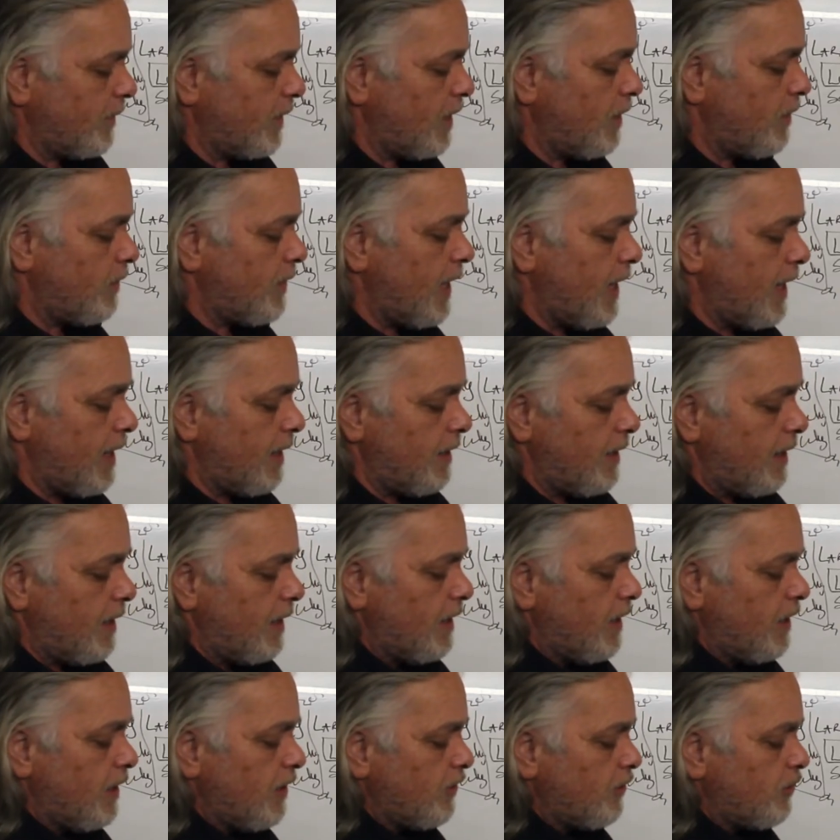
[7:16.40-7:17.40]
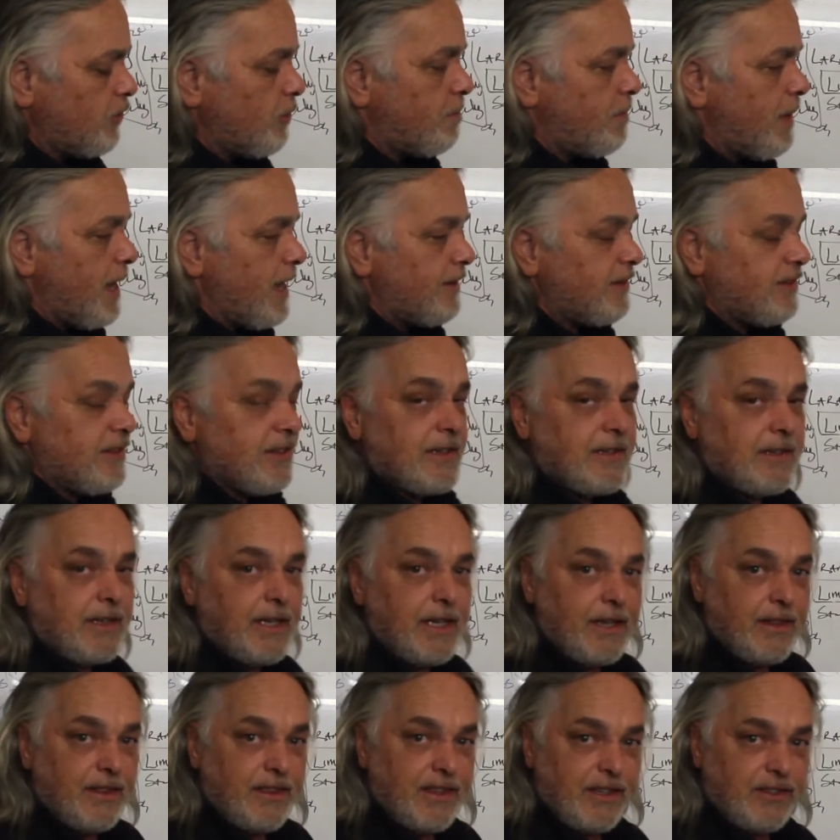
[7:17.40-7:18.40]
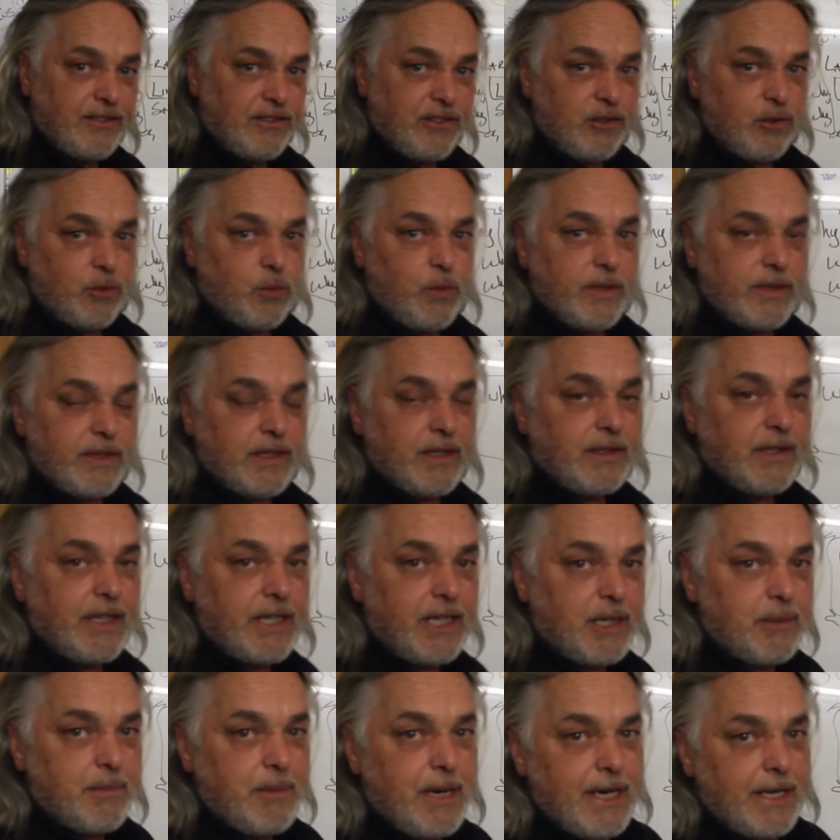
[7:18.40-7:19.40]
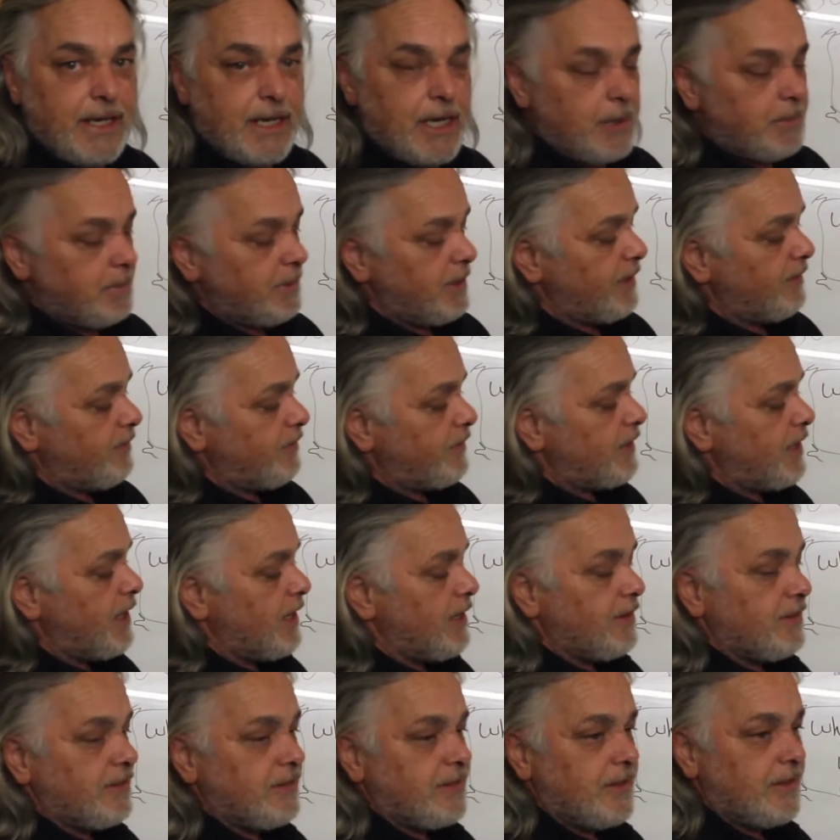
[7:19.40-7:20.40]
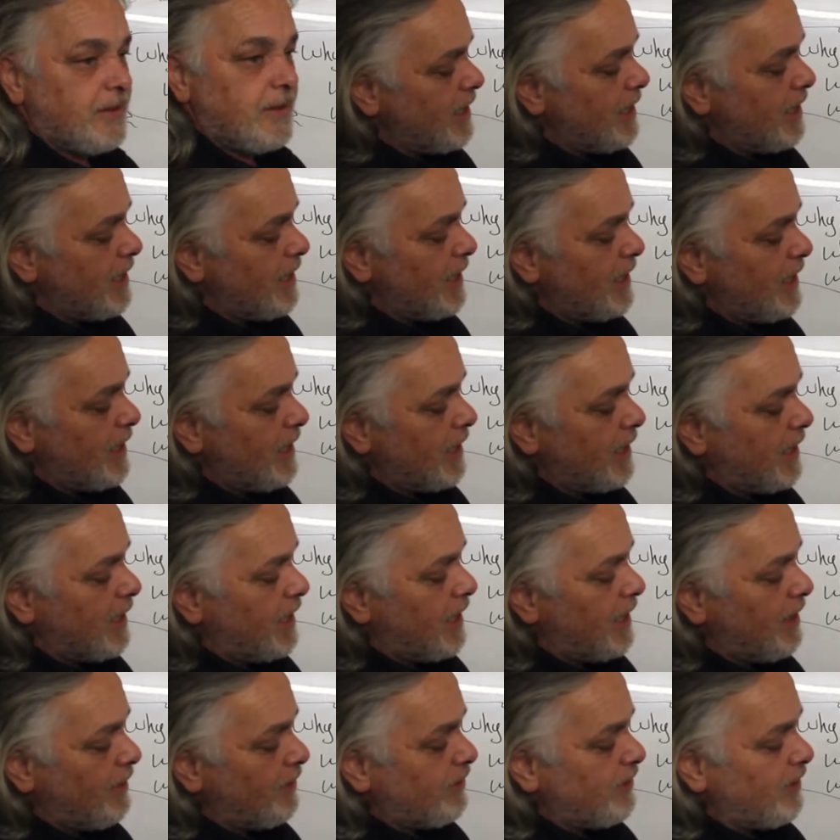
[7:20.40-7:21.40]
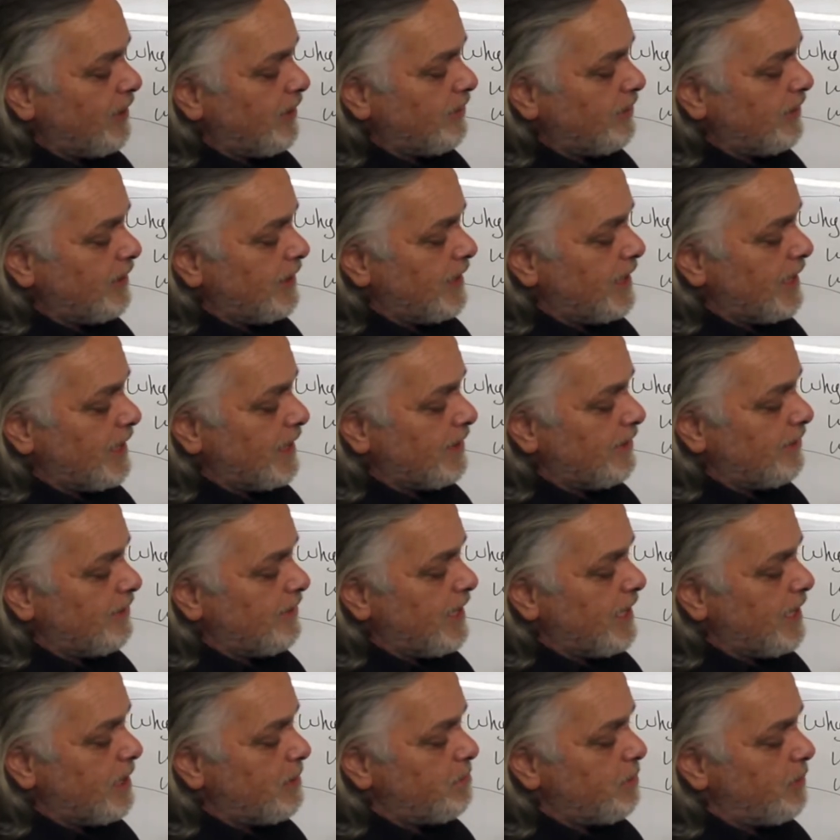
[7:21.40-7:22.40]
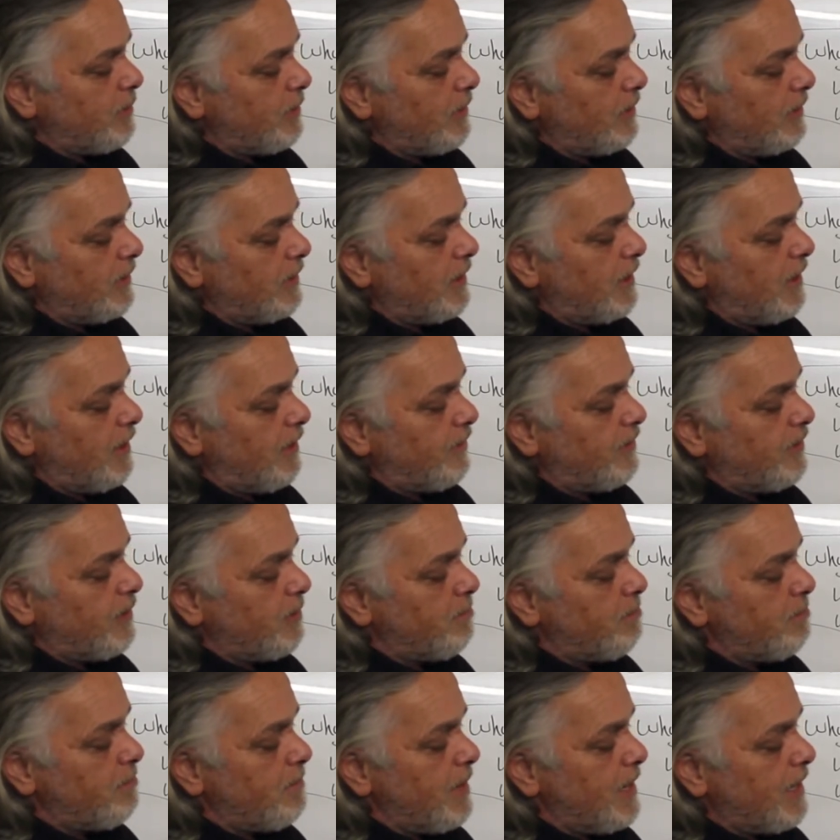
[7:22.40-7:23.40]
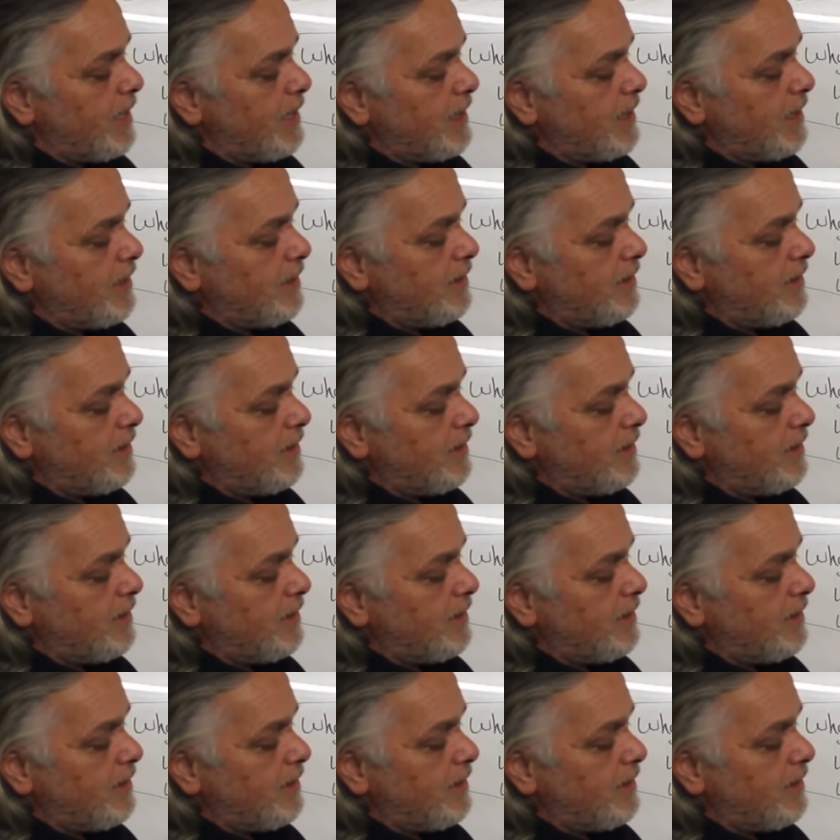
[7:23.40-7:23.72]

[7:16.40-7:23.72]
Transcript: Okay, so basically this is what the Laramide Uplift does. It gives us an example of the many